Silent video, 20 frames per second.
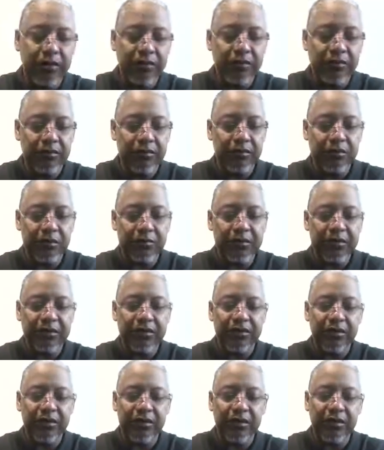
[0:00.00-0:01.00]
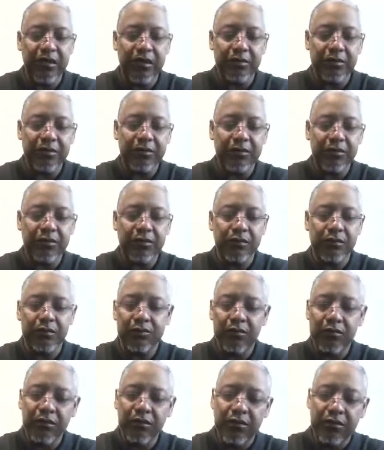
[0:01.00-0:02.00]
And I'm going to put this in the comments.
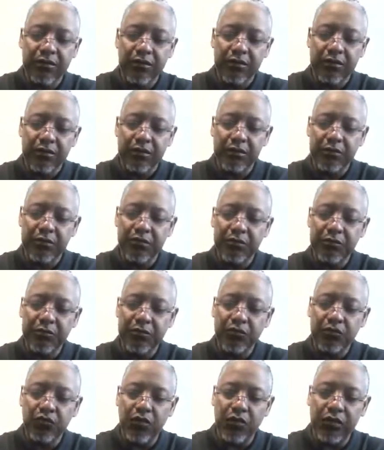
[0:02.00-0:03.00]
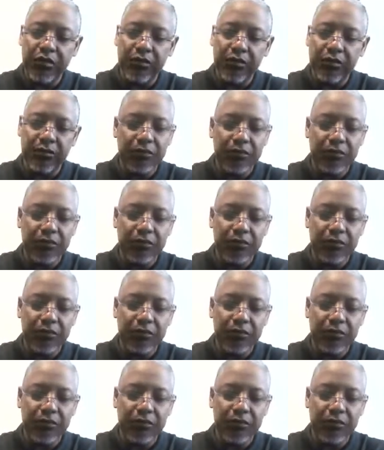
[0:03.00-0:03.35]
Dunamis1